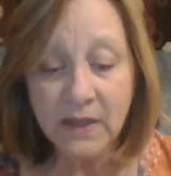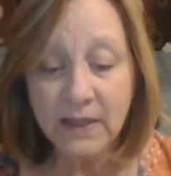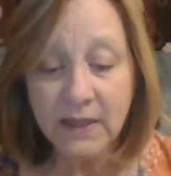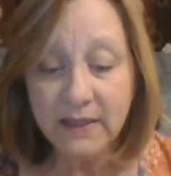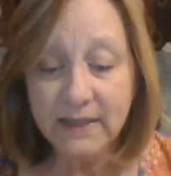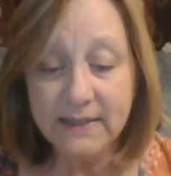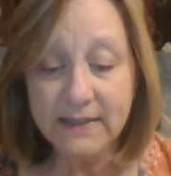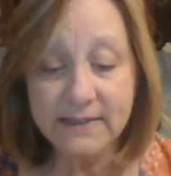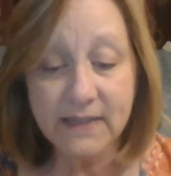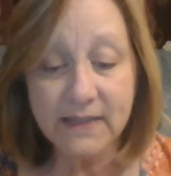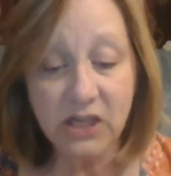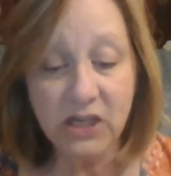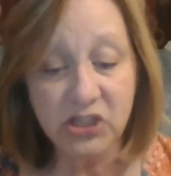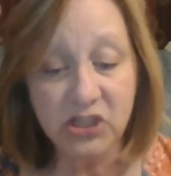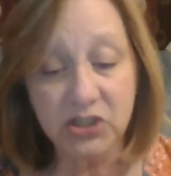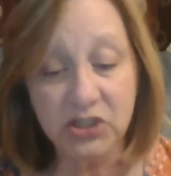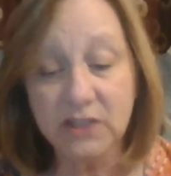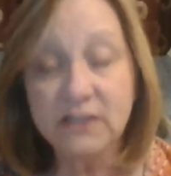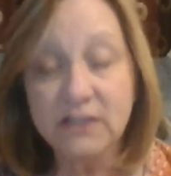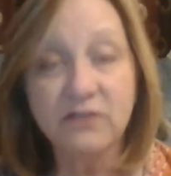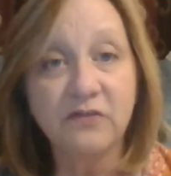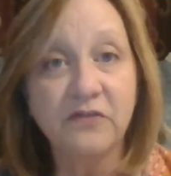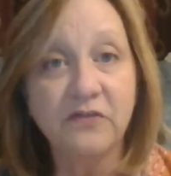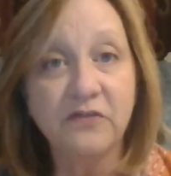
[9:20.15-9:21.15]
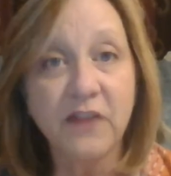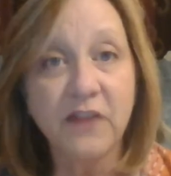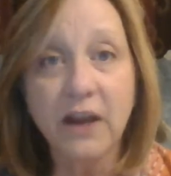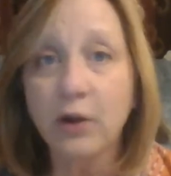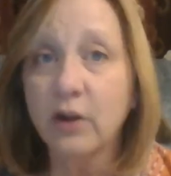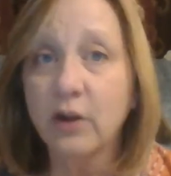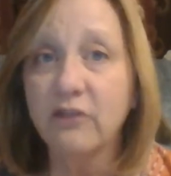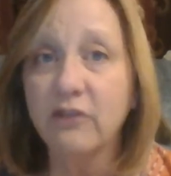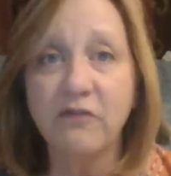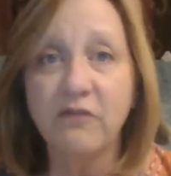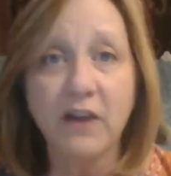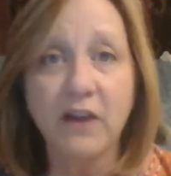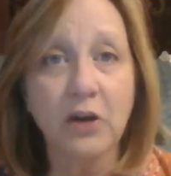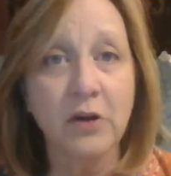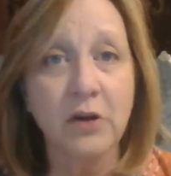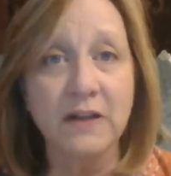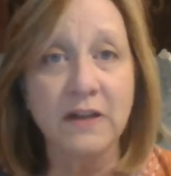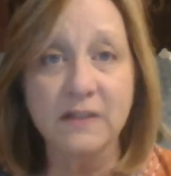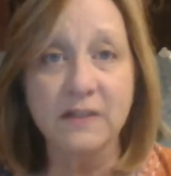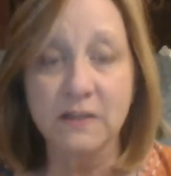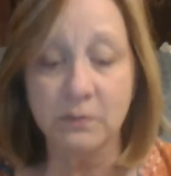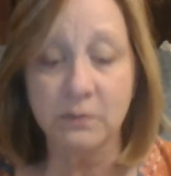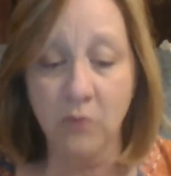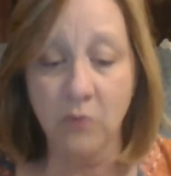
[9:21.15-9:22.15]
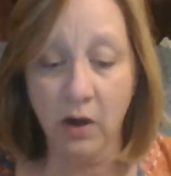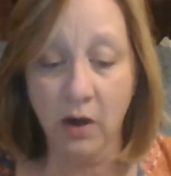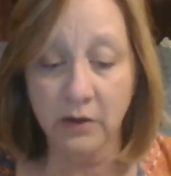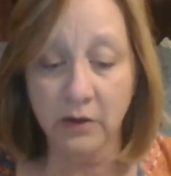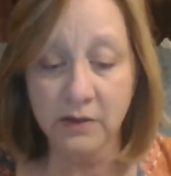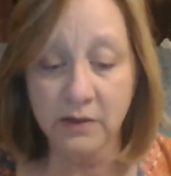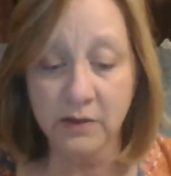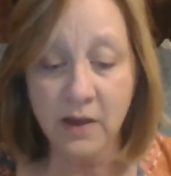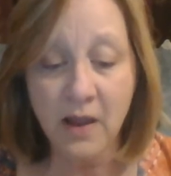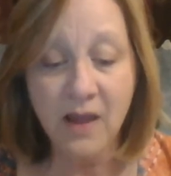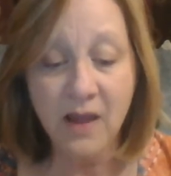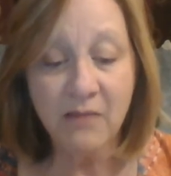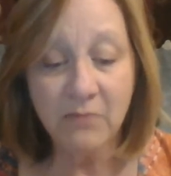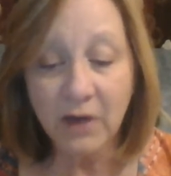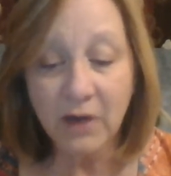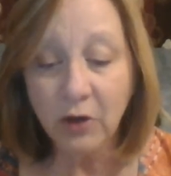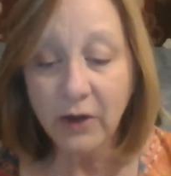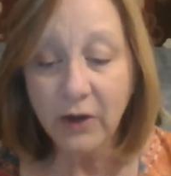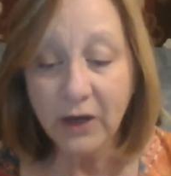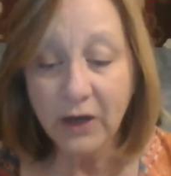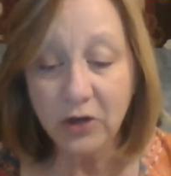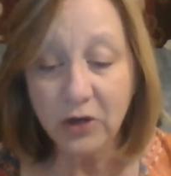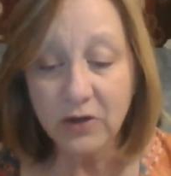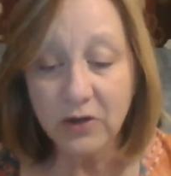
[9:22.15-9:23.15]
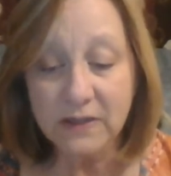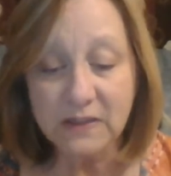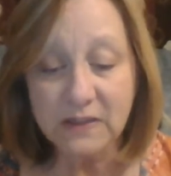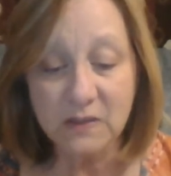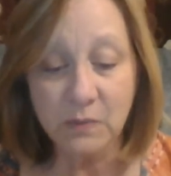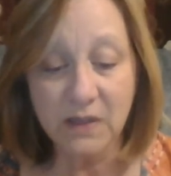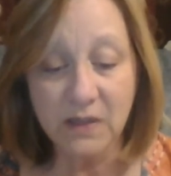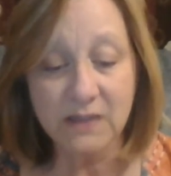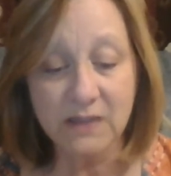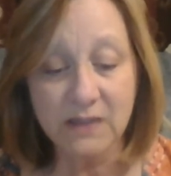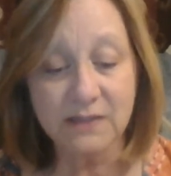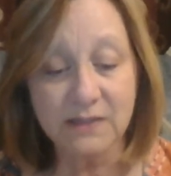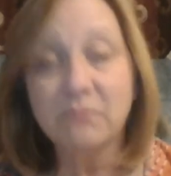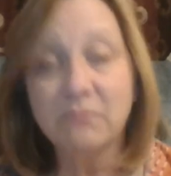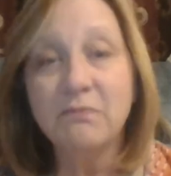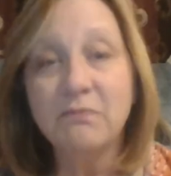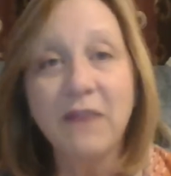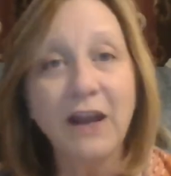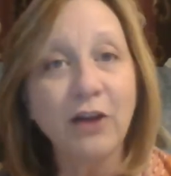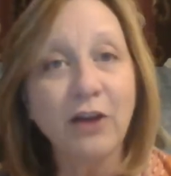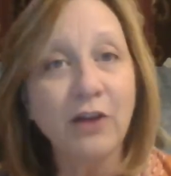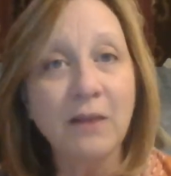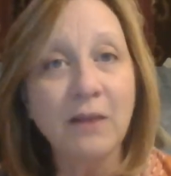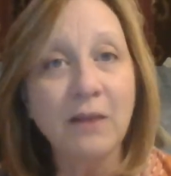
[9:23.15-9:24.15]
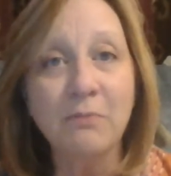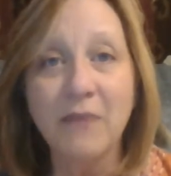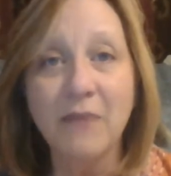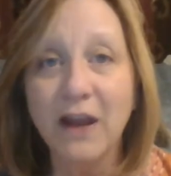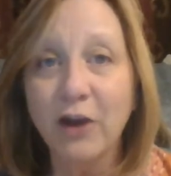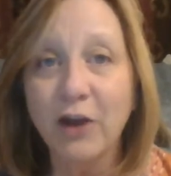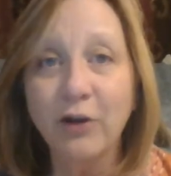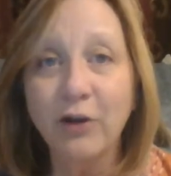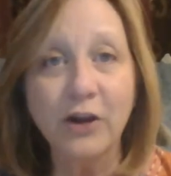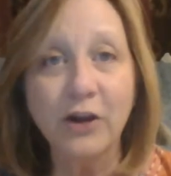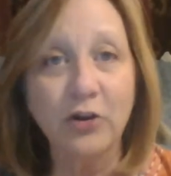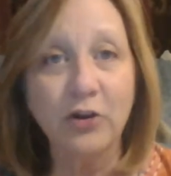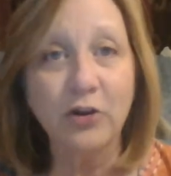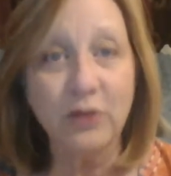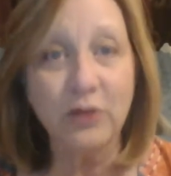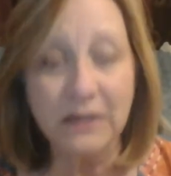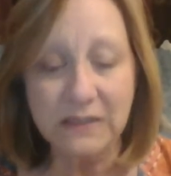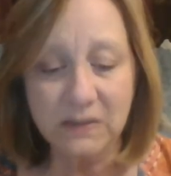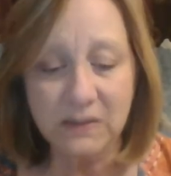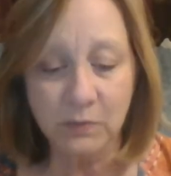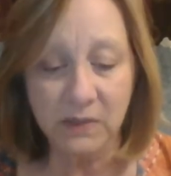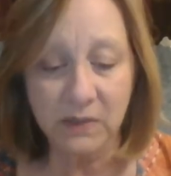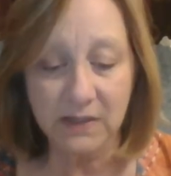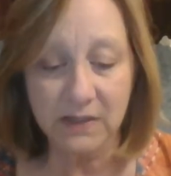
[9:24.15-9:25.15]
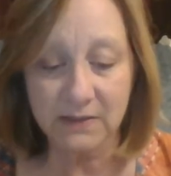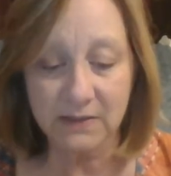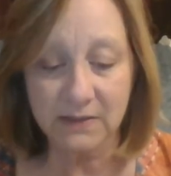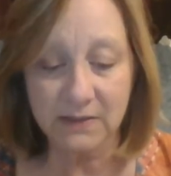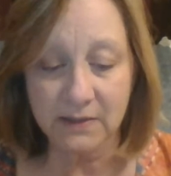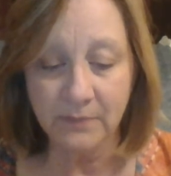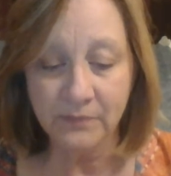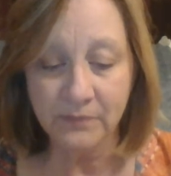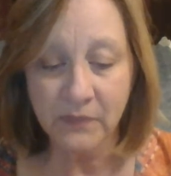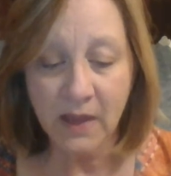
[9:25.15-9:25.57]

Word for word: He says she's very, very smart. Merry Christmas. Merry, Merry Christmas.